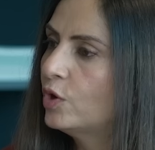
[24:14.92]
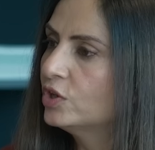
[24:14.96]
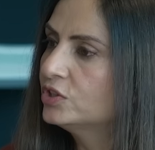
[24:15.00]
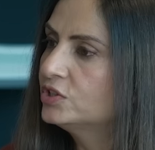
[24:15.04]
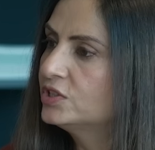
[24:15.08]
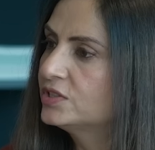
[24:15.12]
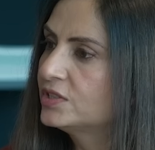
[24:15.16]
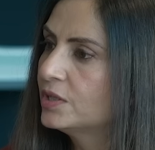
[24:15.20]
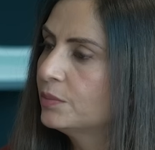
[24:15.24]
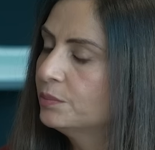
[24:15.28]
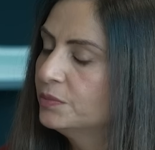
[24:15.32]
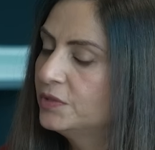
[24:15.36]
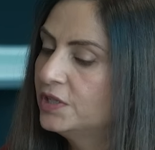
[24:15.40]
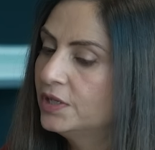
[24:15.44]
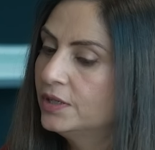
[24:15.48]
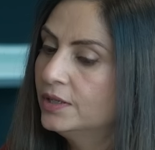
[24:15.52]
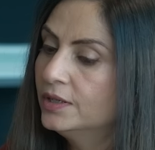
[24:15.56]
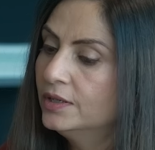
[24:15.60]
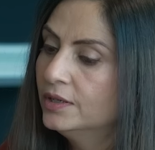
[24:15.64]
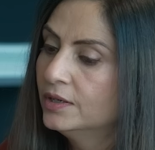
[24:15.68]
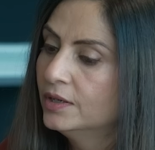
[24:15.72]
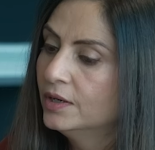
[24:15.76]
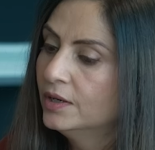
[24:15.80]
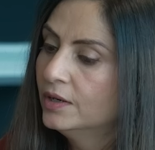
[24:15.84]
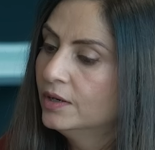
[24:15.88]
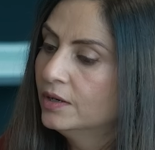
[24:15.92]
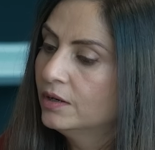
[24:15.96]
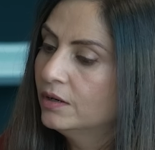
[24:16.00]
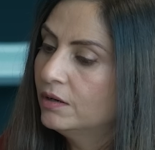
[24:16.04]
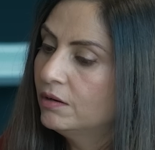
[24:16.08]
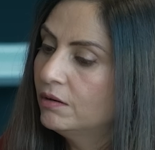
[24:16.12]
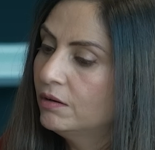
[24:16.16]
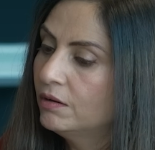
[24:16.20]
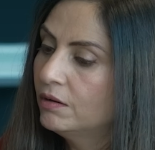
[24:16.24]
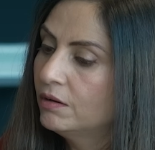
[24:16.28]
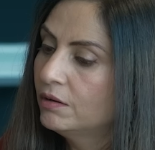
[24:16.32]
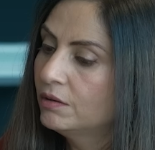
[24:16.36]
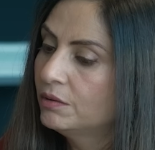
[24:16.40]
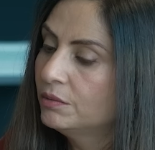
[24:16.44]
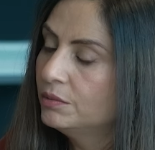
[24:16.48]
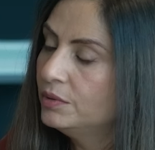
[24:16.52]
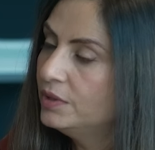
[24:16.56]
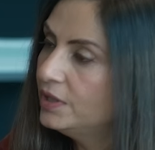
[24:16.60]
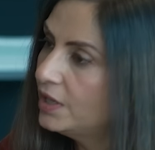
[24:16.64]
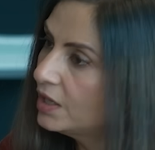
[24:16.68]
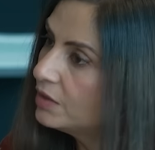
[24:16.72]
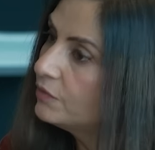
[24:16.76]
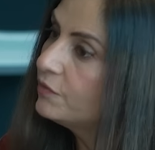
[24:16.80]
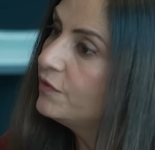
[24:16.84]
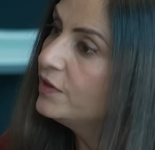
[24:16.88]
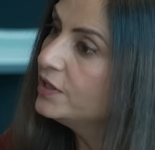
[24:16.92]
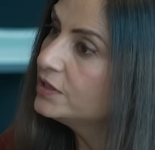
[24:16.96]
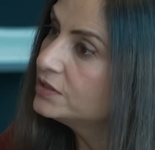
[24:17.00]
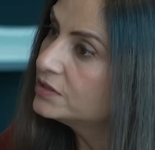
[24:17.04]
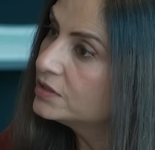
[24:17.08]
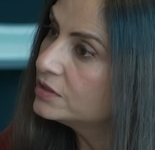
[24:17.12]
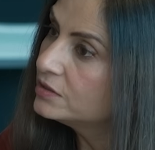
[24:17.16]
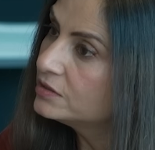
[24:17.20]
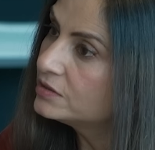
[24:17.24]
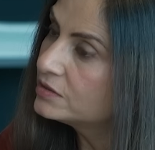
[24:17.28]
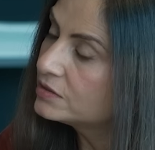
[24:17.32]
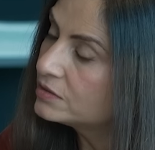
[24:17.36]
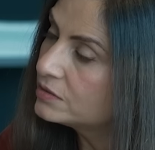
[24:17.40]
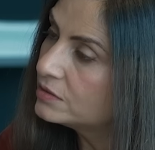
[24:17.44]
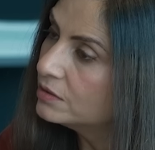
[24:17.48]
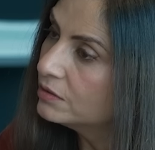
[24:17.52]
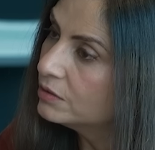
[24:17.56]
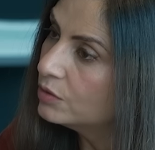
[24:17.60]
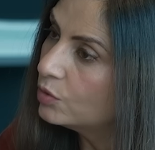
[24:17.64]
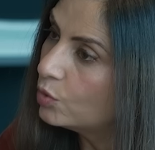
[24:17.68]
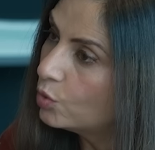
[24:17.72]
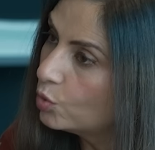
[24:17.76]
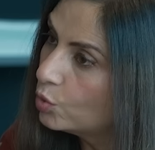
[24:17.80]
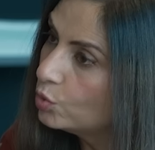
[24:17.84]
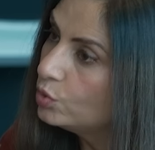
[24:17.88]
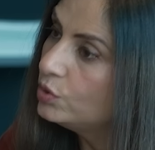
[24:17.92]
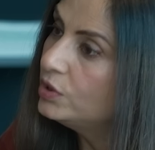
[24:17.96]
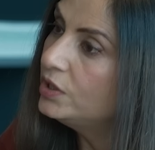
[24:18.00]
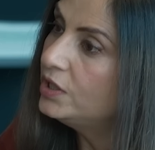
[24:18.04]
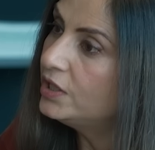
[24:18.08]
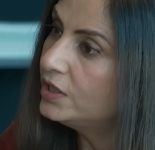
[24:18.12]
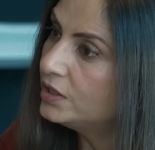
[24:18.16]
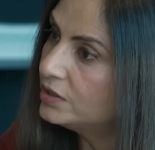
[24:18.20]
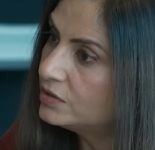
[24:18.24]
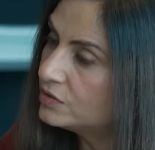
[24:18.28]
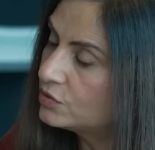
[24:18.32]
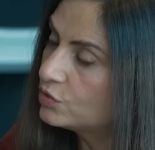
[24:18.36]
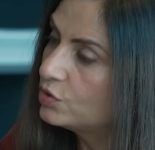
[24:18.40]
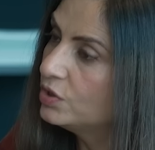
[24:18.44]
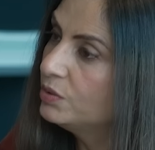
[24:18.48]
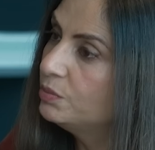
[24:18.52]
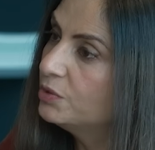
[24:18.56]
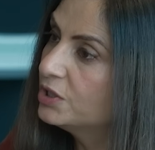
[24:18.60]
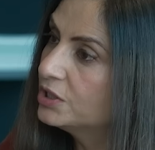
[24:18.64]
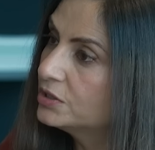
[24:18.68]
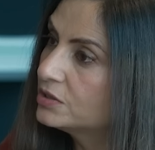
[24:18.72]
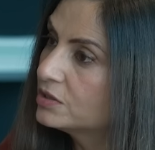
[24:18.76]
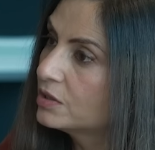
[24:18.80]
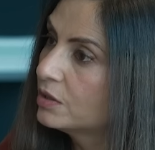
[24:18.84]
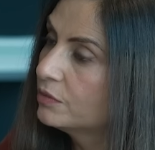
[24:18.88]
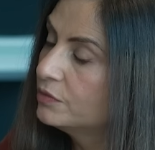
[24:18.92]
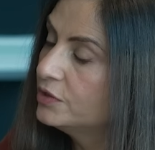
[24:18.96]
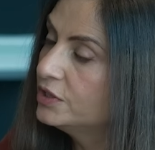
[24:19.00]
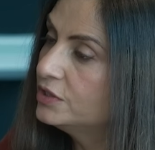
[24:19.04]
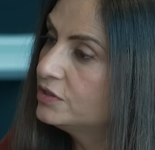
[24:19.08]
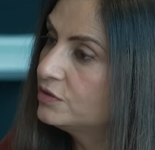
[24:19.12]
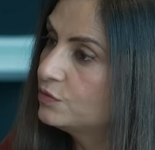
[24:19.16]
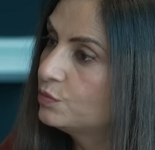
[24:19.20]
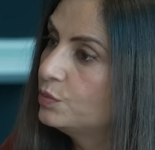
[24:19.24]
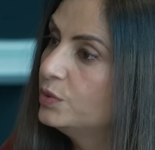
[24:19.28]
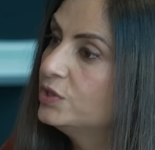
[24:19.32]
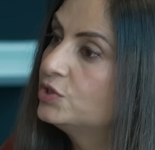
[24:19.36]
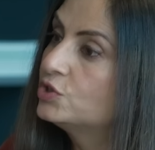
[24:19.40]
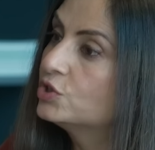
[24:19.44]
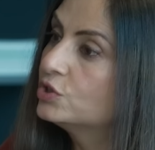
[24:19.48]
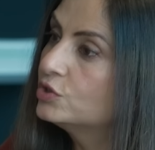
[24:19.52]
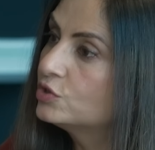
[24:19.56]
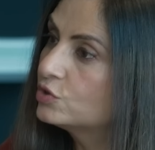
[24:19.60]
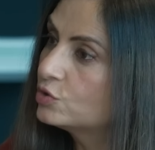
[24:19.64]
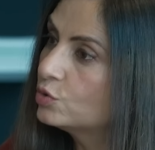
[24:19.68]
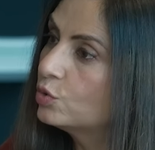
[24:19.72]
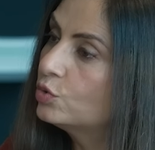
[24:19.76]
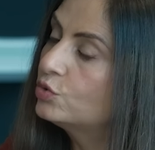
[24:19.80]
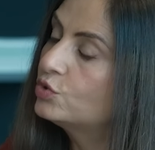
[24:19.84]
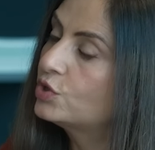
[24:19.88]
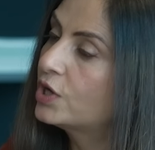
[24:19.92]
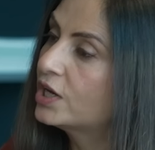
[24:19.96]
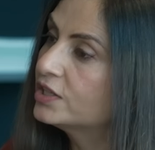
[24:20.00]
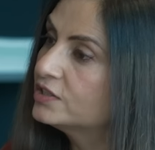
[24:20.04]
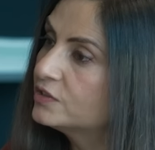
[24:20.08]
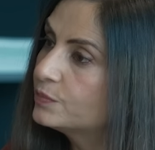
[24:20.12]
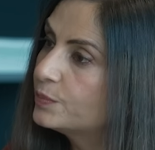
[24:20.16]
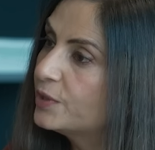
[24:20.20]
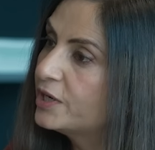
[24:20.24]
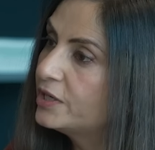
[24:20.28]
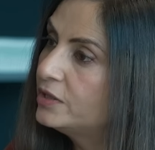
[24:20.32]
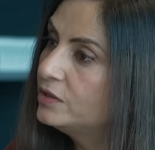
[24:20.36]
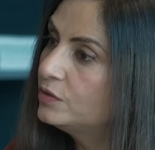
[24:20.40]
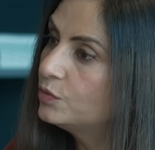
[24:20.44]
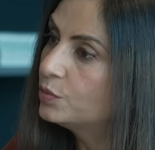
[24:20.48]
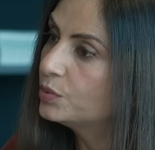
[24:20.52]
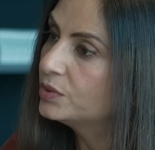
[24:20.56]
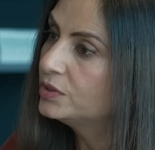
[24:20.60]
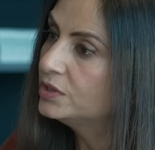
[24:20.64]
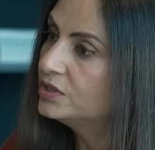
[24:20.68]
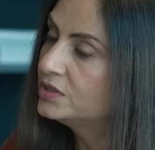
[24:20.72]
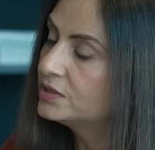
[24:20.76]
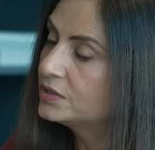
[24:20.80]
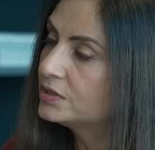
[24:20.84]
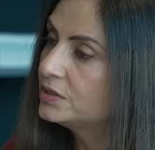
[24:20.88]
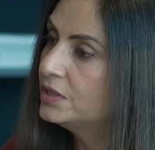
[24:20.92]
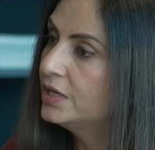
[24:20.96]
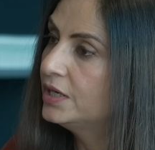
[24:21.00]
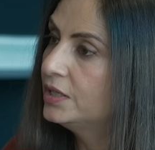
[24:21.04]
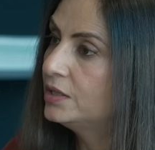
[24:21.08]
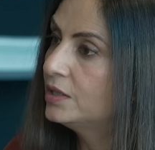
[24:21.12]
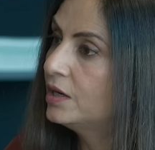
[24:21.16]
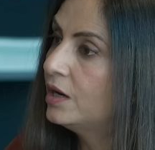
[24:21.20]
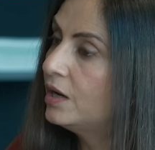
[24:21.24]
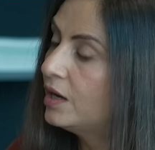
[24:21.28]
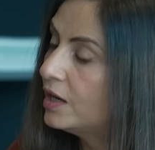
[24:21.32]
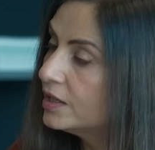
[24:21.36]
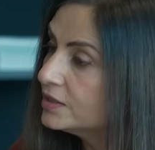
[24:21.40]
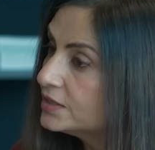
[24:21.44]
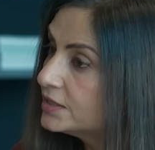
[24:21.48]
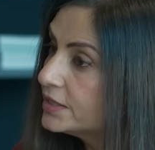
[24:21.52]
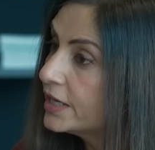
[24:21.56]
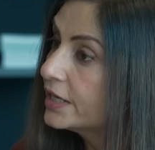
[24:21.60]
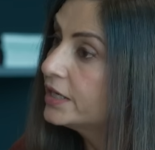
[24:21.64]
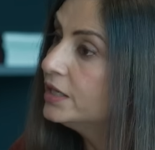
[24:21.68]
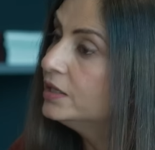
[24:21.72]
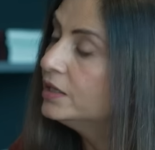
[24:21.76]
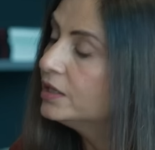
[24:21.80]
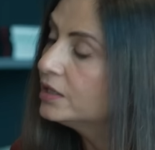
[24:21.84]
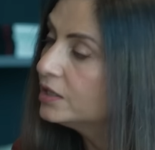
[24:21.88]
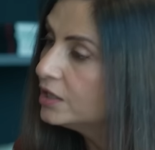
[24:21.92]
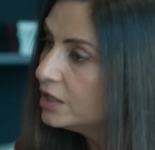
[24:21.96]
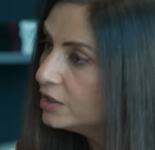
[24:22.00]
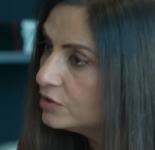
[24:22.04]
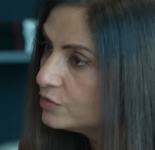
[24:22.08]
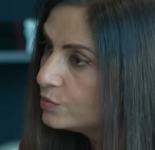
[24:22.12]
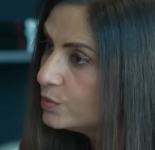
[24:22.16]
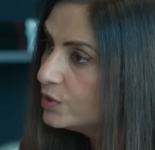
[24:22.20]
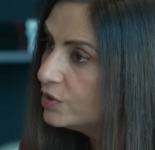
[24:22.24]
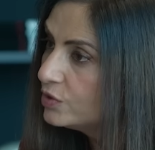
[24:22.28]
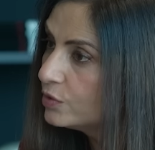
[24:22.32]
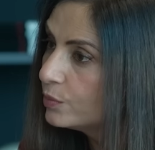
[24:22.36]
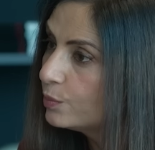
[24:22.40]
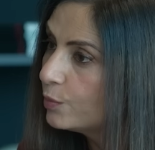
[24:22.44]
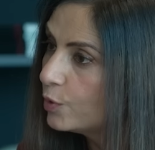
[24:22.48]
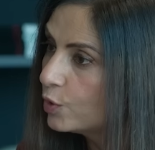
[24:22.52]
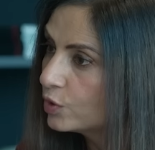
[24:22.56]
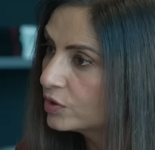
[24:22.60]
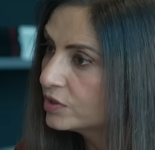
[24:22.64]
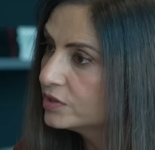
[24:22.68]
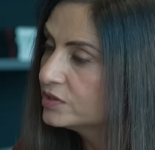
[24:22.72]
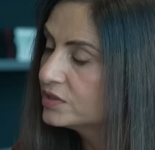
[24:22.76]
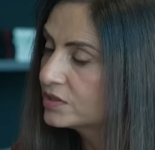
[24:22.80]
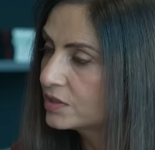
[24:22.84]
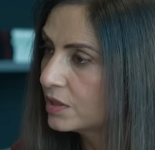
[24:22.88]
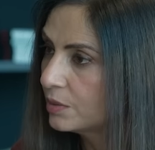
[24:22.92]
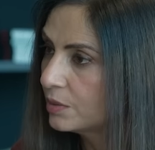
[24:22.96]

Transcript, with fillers: watched something uh, Netflix is the only streaming service which is so transparent with its data. Our second engagement report is